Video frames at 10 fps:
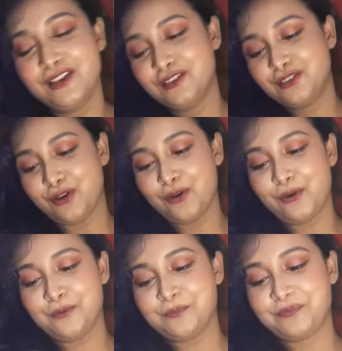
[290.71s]

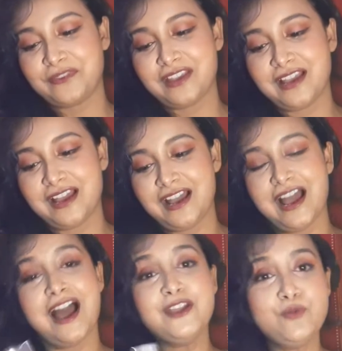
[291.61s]
So
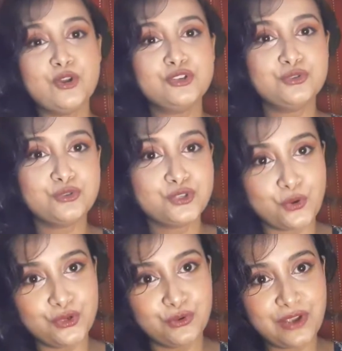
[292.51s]
I want to
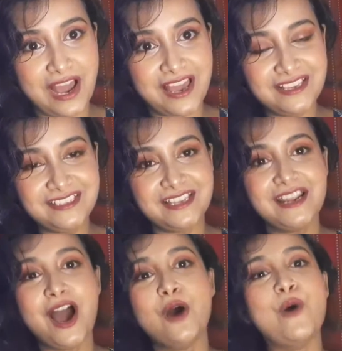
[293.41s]
show you guys that
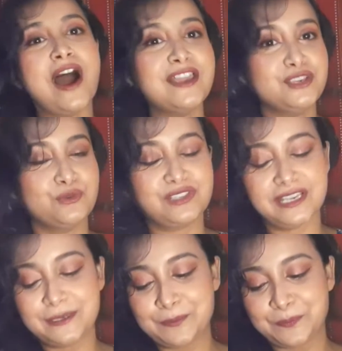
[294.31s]
how I use it.